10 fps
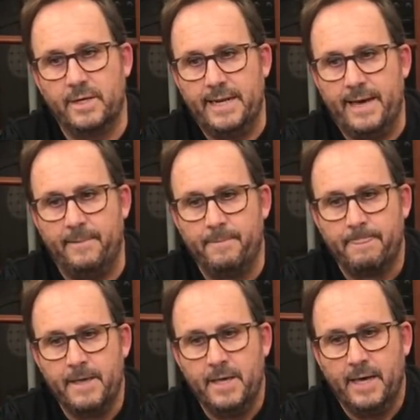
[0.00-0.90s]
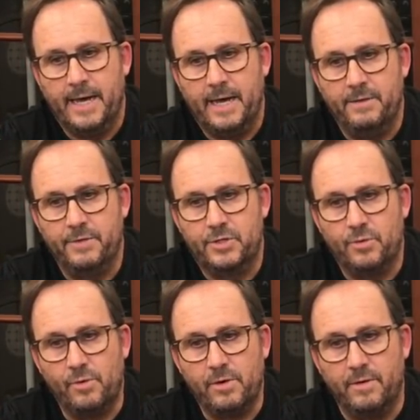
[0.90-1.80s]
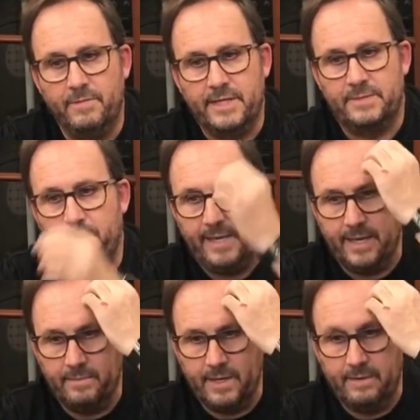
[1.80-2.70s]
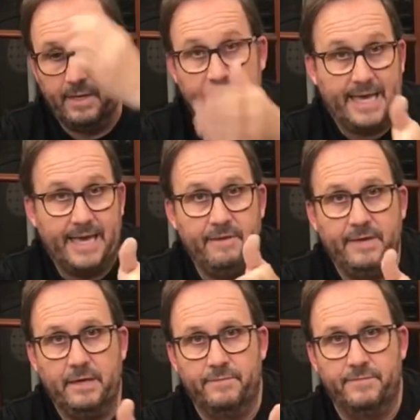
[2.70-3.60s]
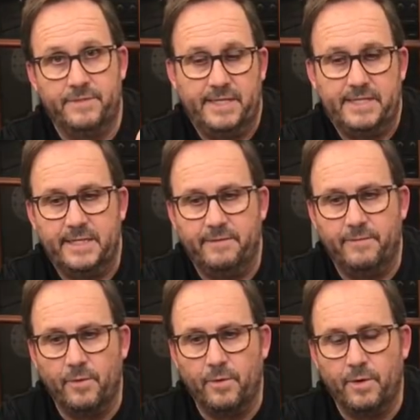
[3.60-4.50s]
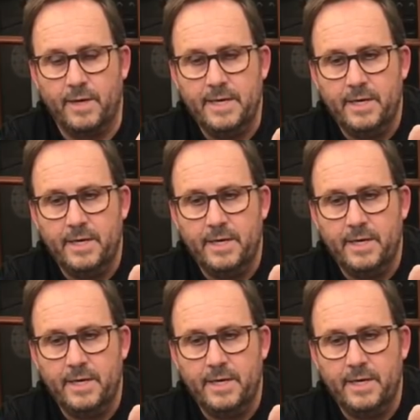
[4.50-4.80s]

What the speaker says: Now, the torque on this being a kV of 64,